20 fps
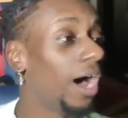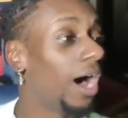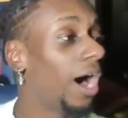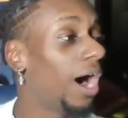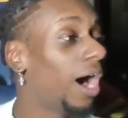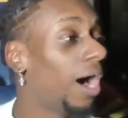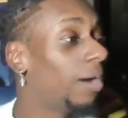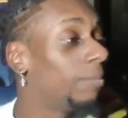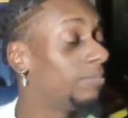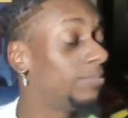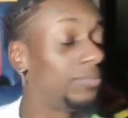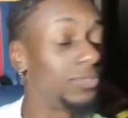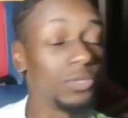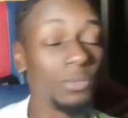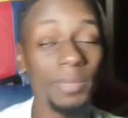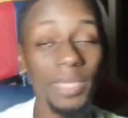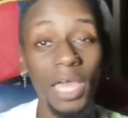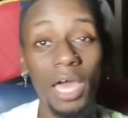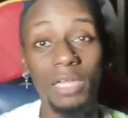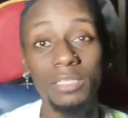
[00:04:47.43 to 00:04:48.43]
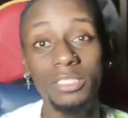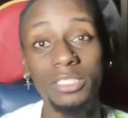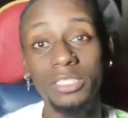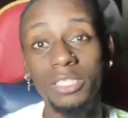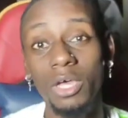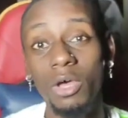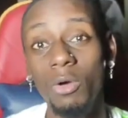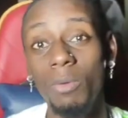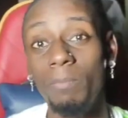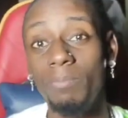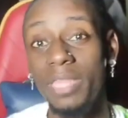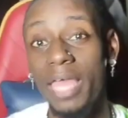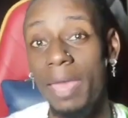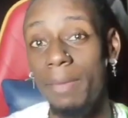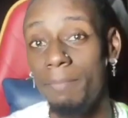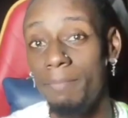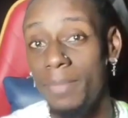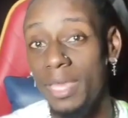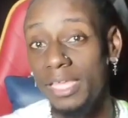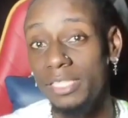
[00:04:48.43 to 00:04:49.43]
To be honest though,
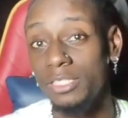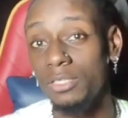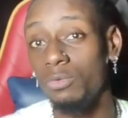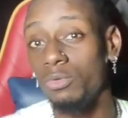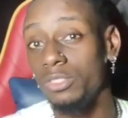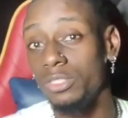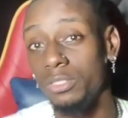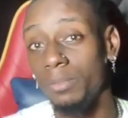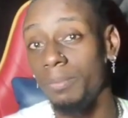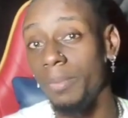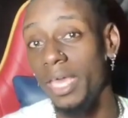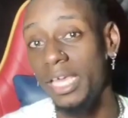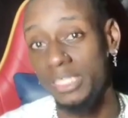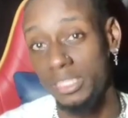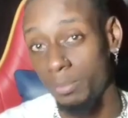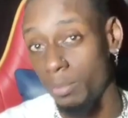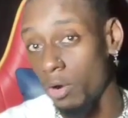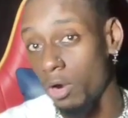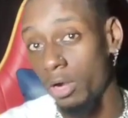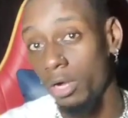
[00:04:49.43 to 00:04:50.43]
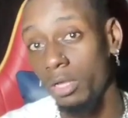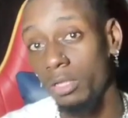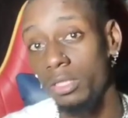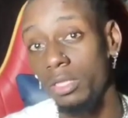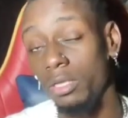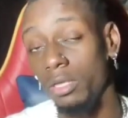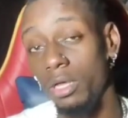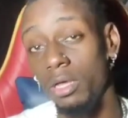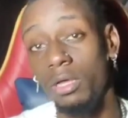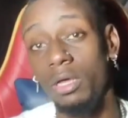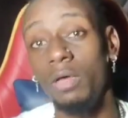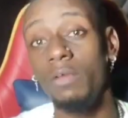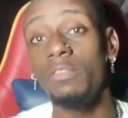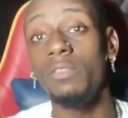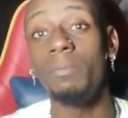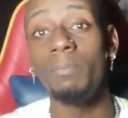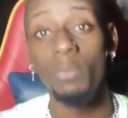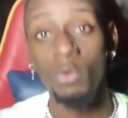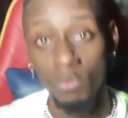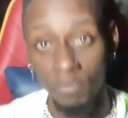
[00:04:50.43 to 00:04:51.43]
Black Manta was the best part of
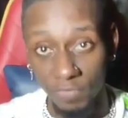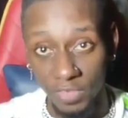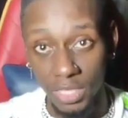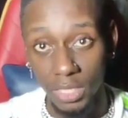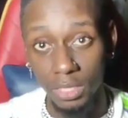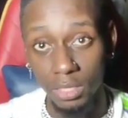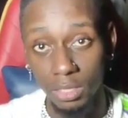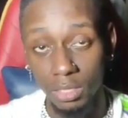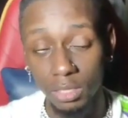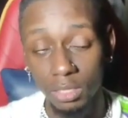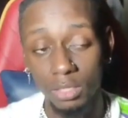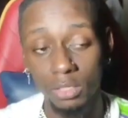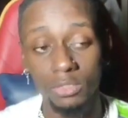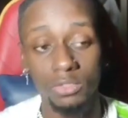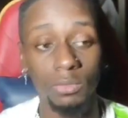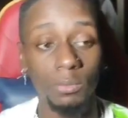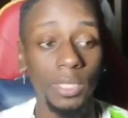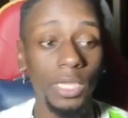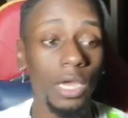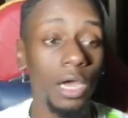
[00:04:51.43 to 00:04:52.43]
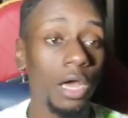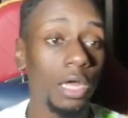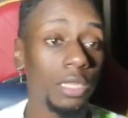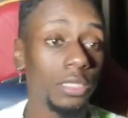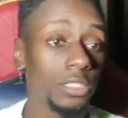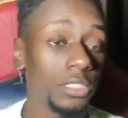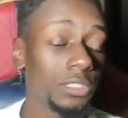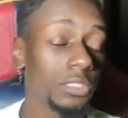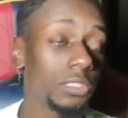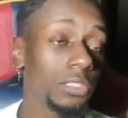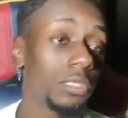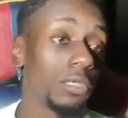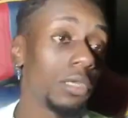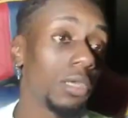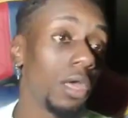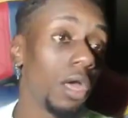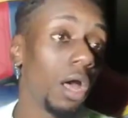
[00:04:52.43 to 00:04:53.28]
the movie, to be honest.